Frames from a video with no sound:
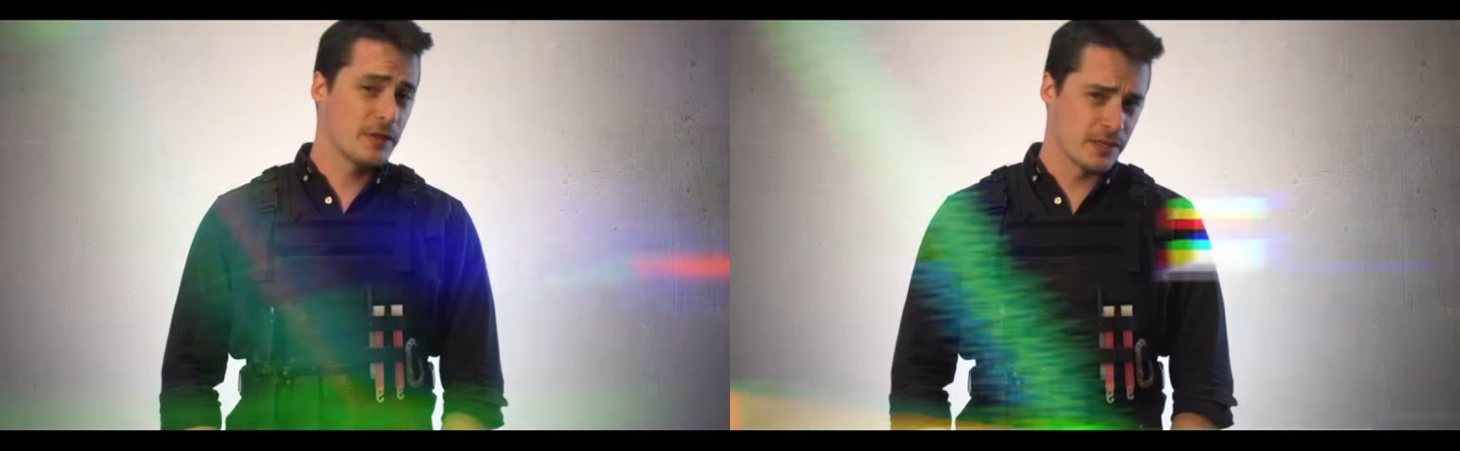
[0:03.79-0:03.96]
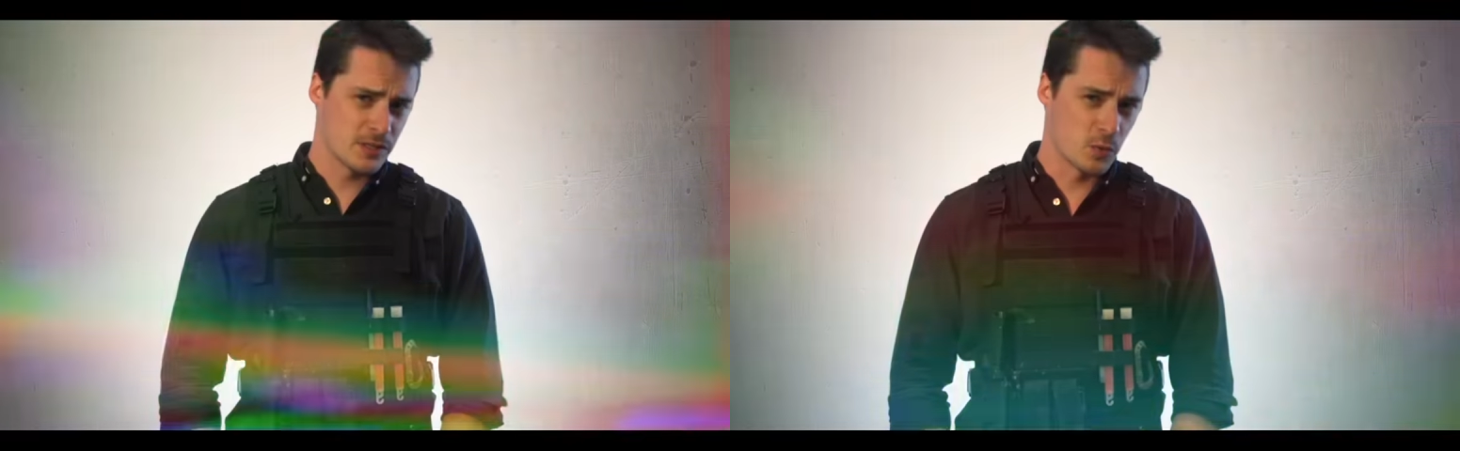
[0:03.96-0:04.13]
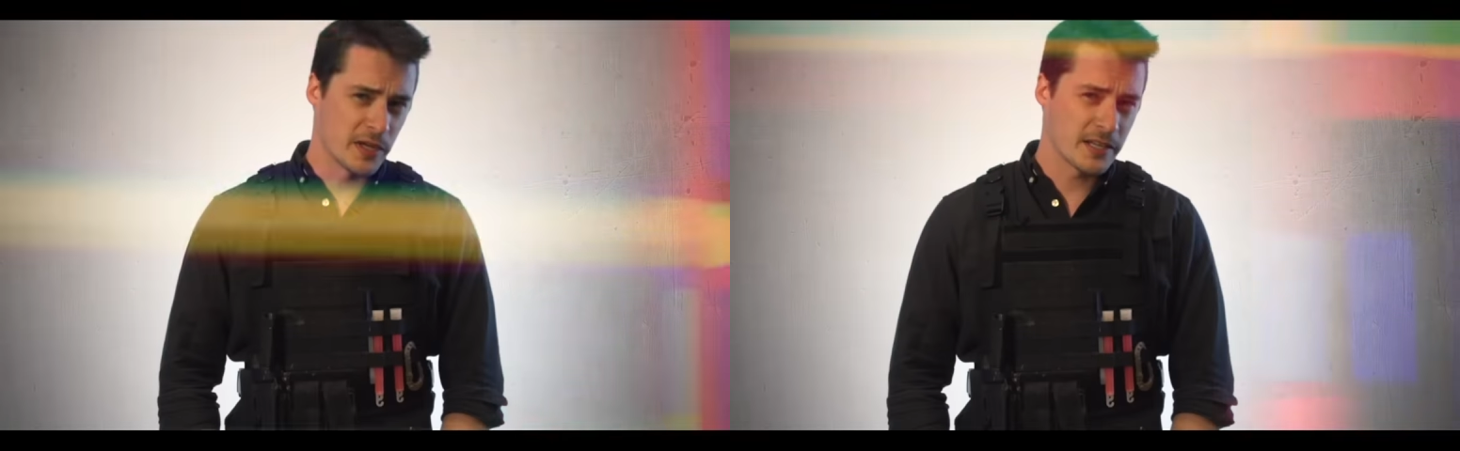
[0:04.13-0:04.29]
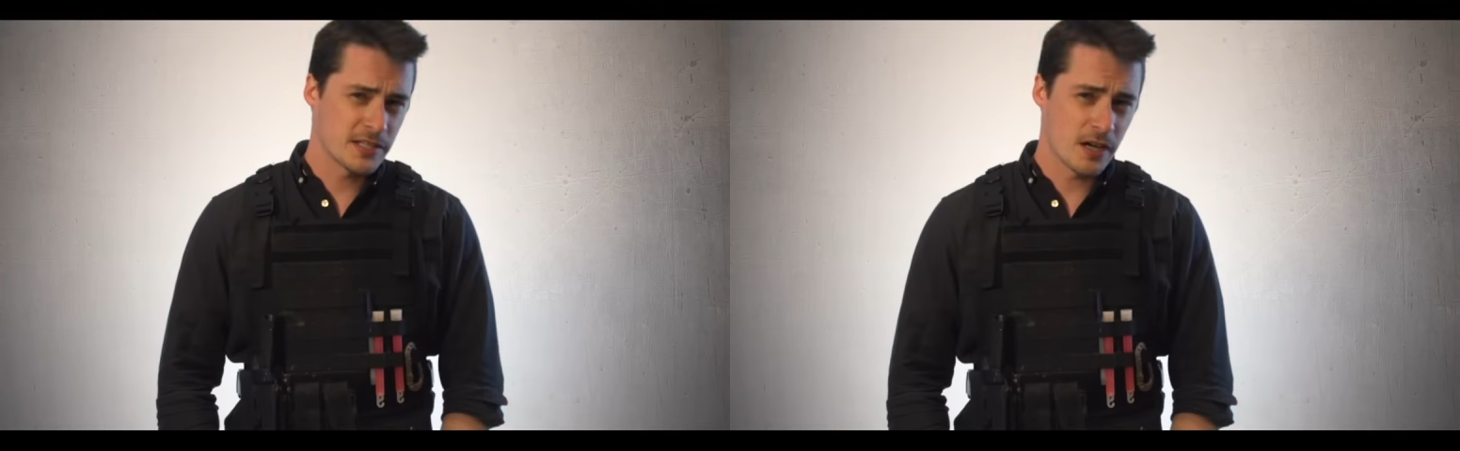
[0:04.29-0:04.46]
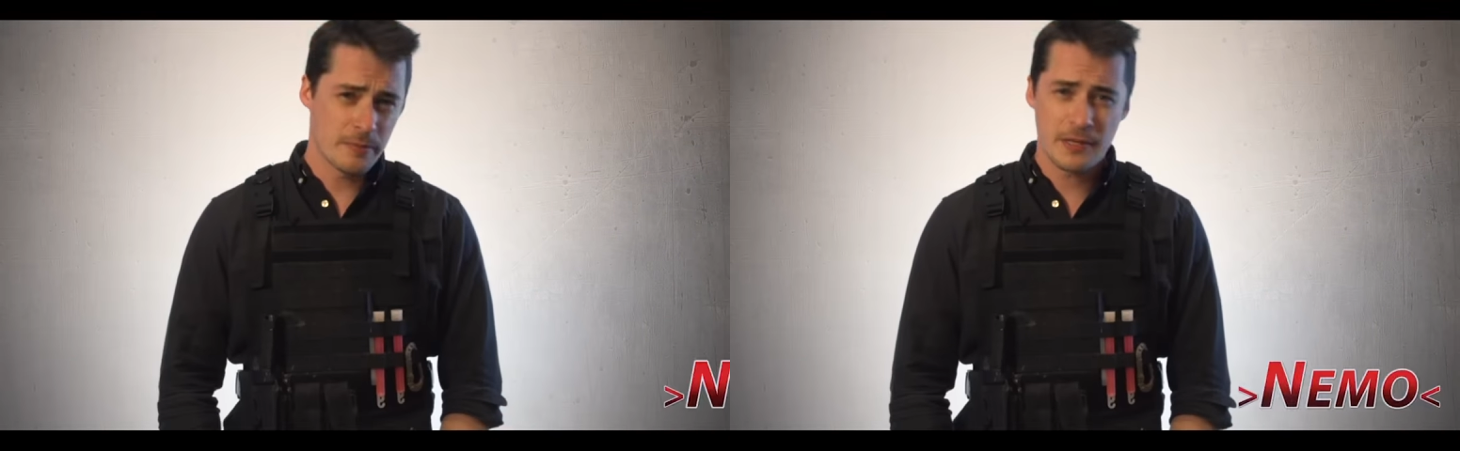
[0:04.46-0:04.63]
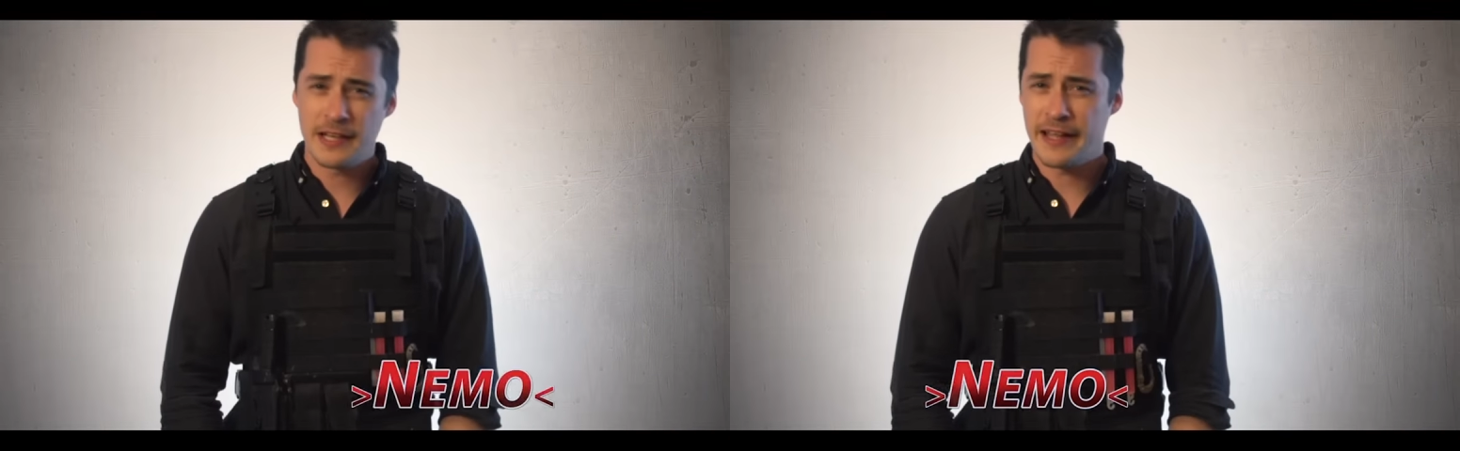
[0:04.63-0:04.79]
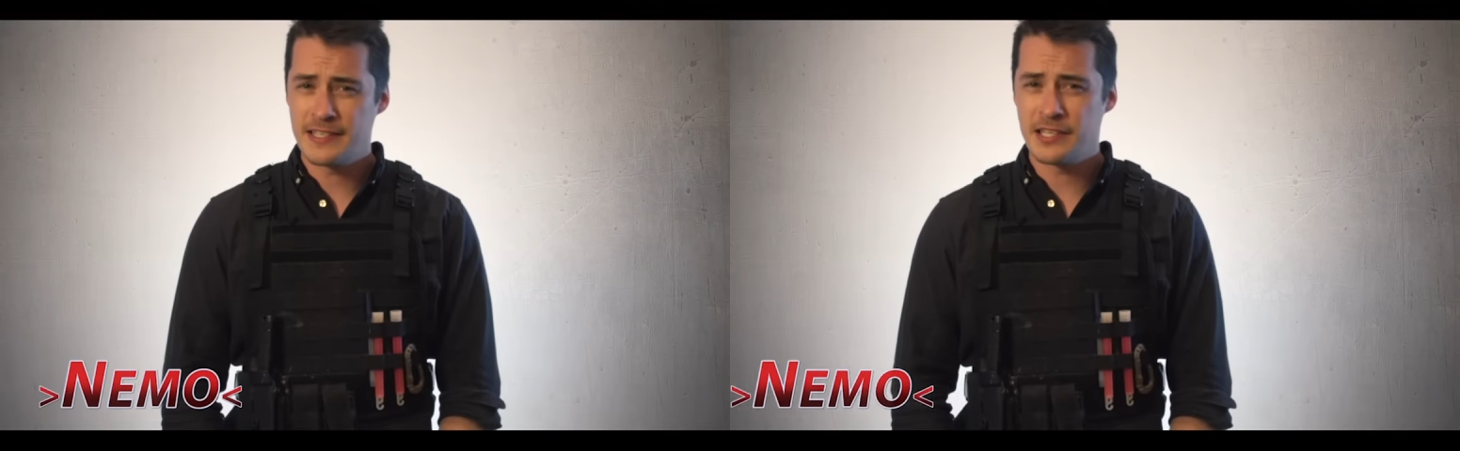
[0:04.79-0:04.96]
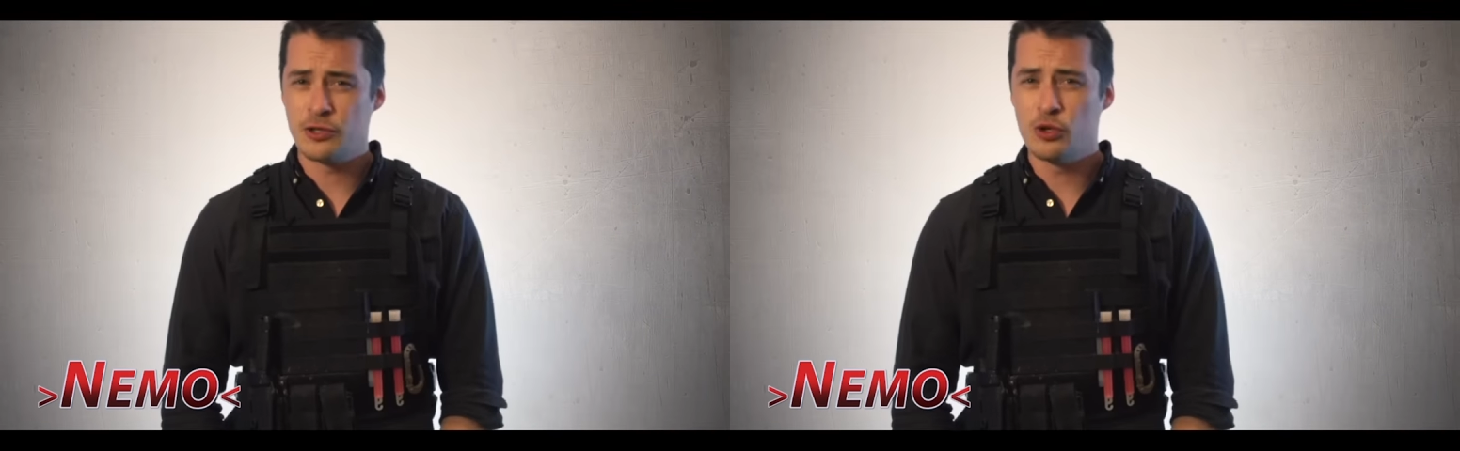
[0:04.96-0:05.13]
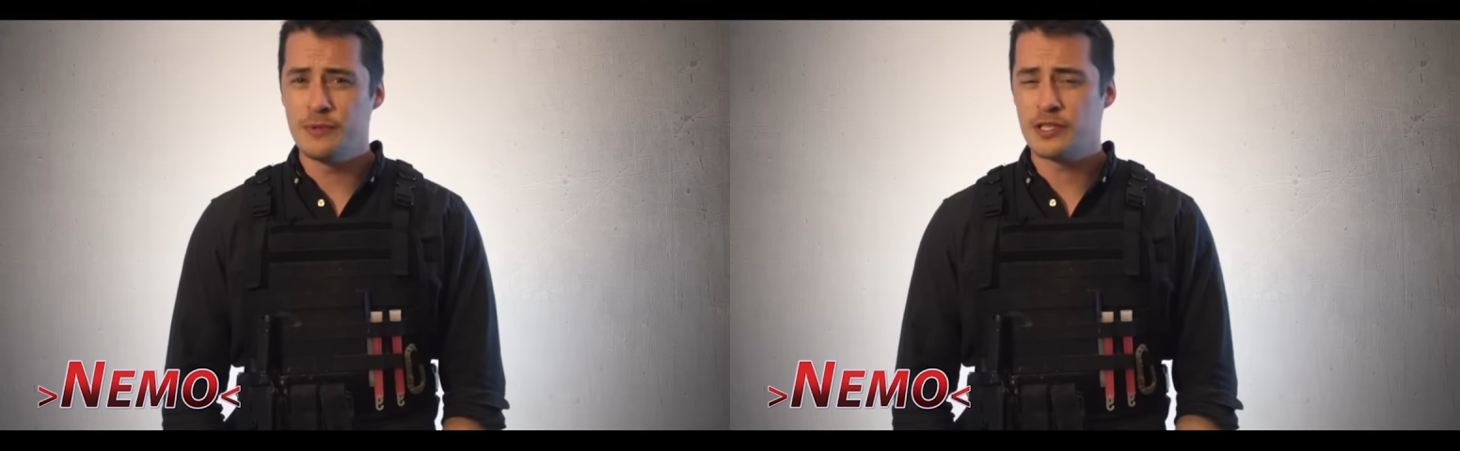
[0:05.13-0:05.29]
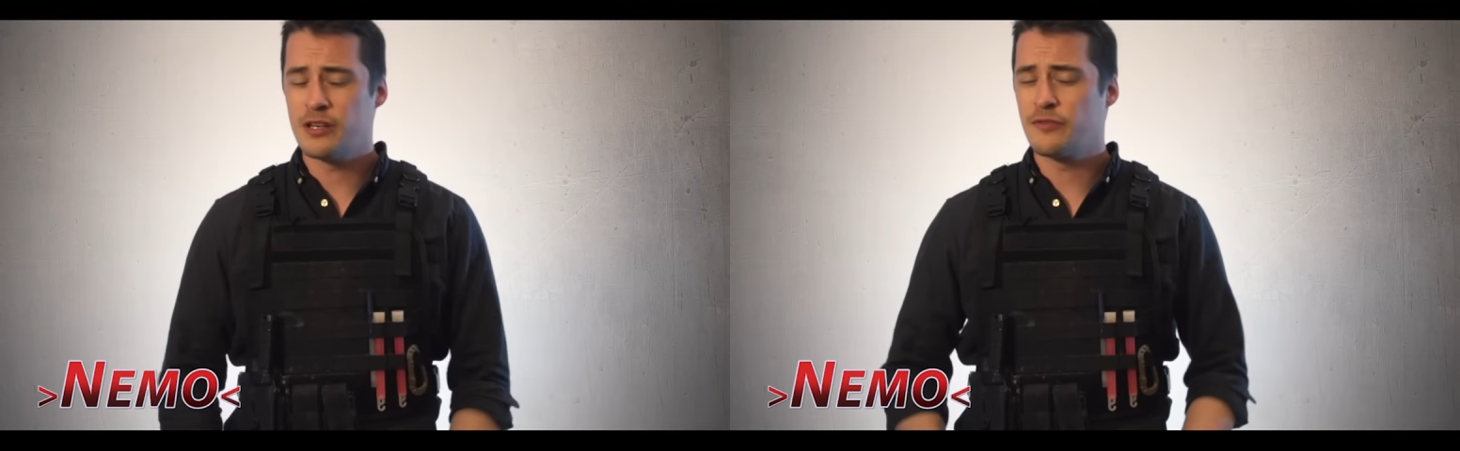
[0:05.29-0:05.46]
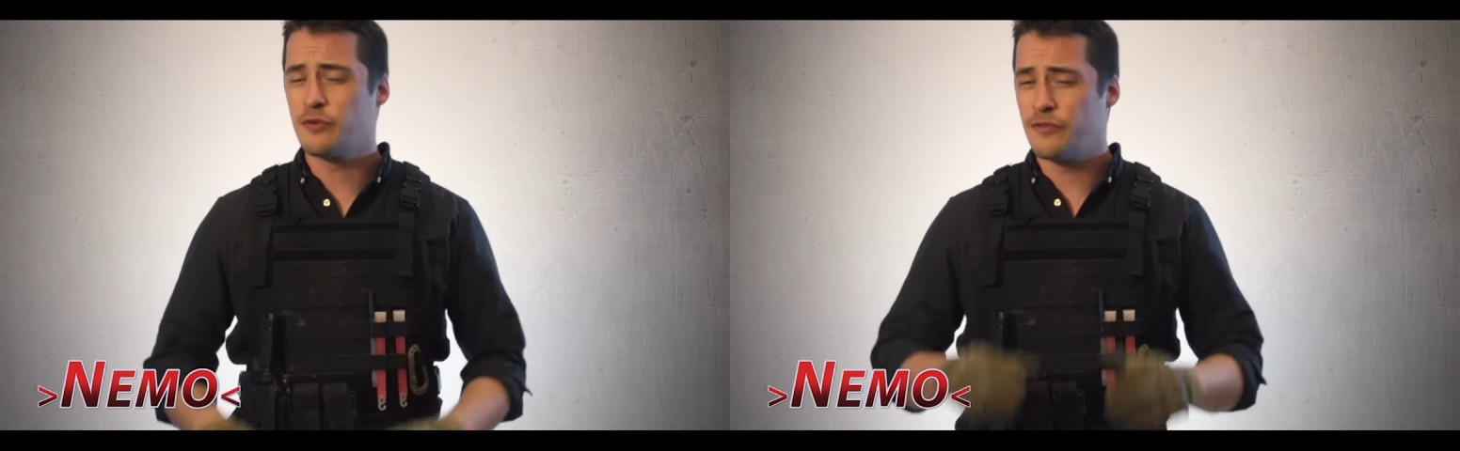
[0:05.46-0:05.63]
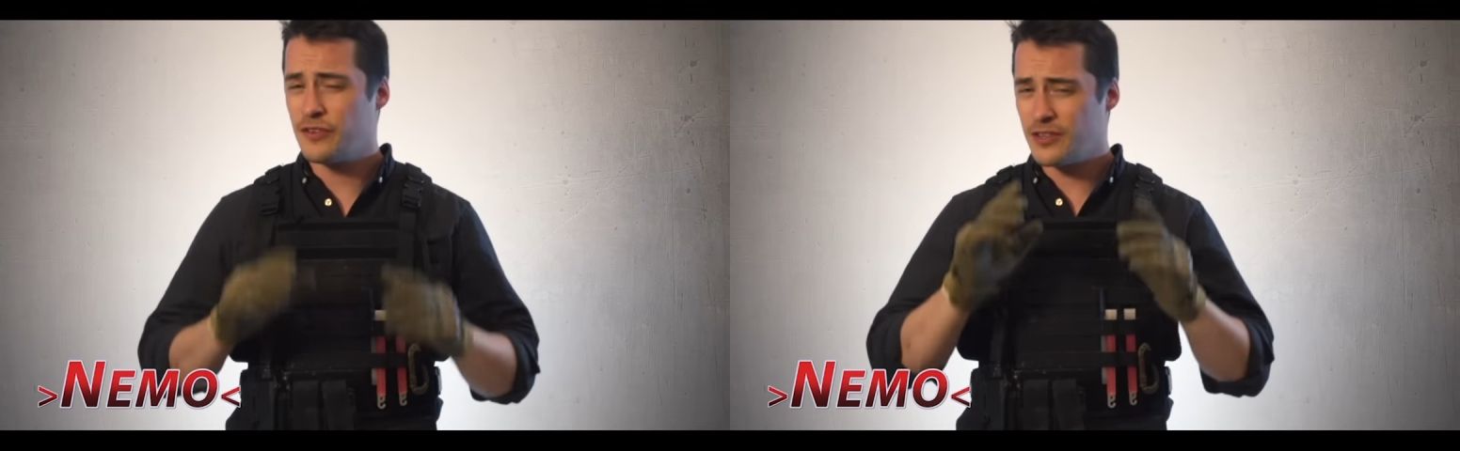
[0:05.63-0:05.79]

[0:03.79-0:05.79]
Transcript: this week, Tom Clancy and Ubisoft revealed